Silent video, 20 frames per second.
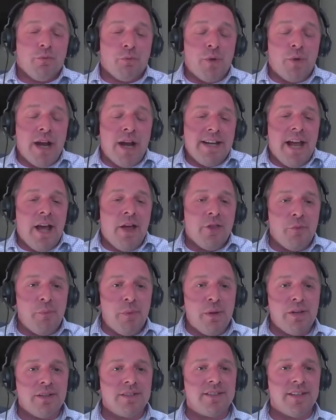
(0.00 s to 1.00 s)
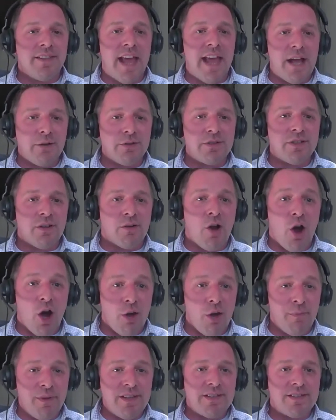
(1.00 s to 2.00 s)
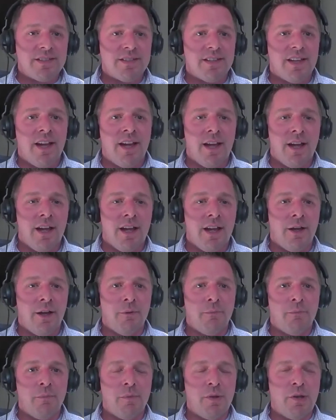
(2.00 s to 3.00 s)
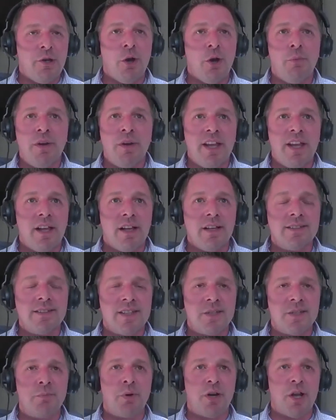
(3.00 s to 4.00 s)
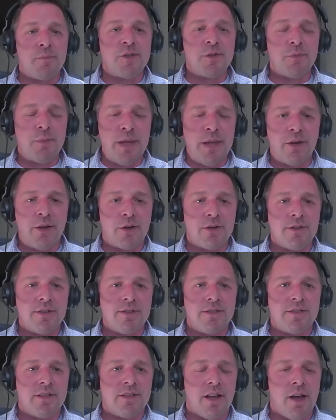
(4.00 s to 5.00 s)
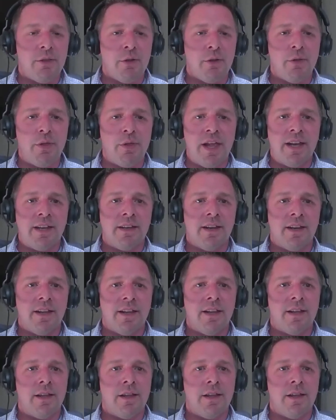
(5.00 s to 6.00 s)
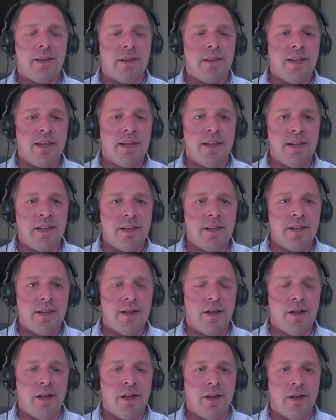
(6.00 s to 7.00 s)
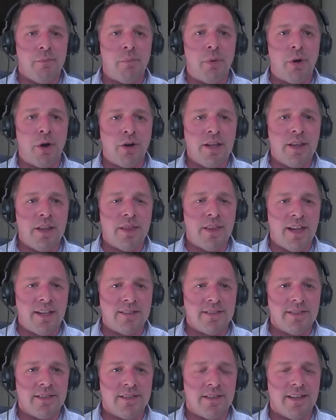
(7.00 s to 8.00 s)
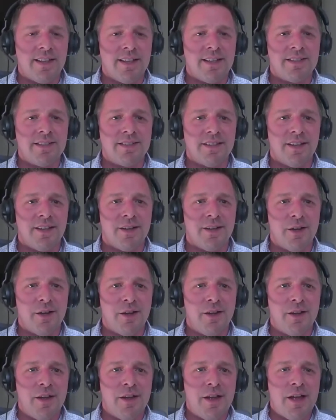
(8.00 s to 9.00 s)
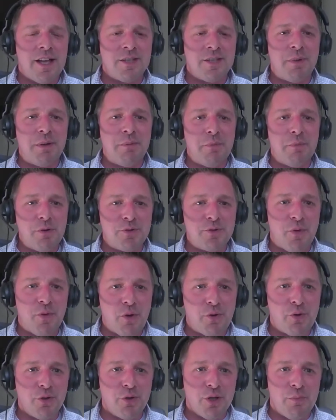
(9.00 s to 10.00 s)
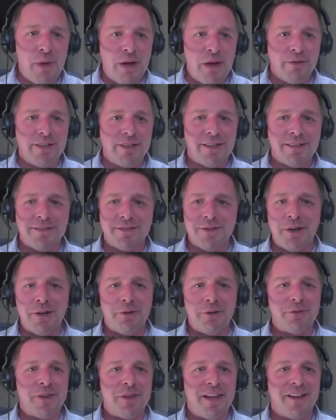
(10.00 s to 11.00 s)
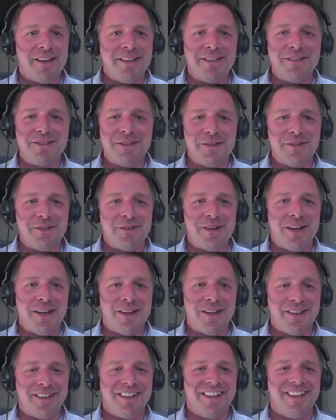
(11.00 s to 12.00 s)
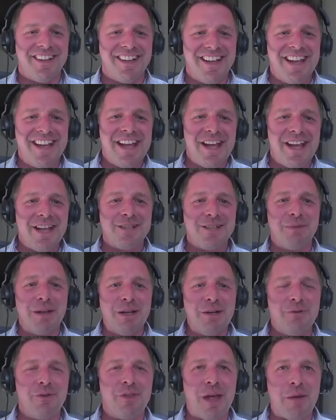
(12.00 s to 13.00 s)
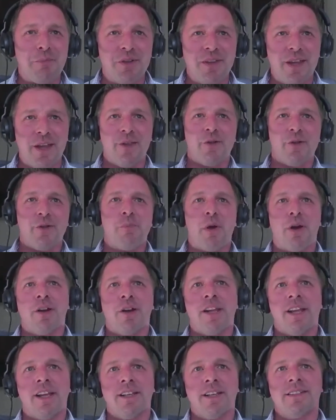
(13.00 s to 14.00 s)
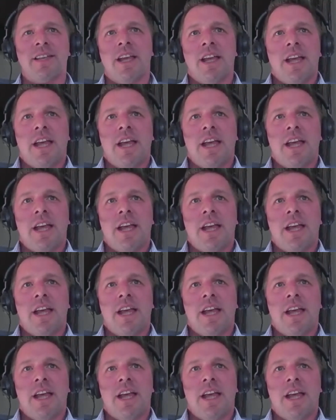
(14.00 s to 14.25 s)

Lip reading: right now the bill's in the House of Commons. Nobody else has put up speakers other than the party that has been most vocal about it. So I don't think I need to explain who that particular party is.